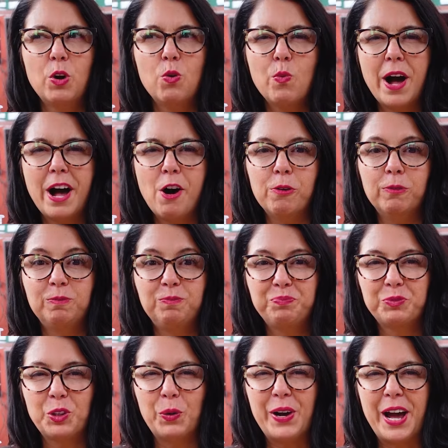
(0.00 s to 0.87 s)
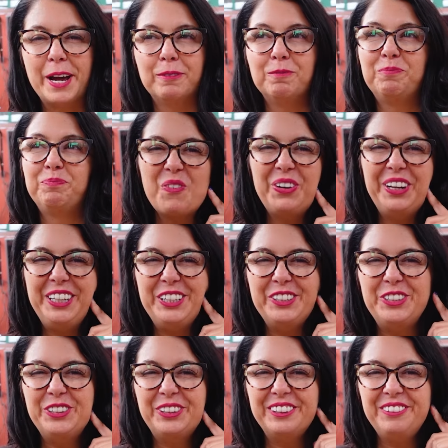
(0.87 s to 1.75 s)
Oh, wow. Okay, right
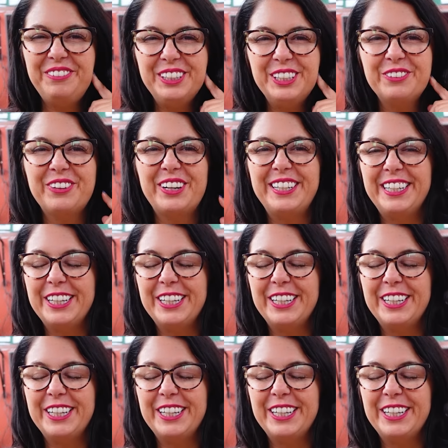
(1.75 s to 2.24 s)
here, you can feel it right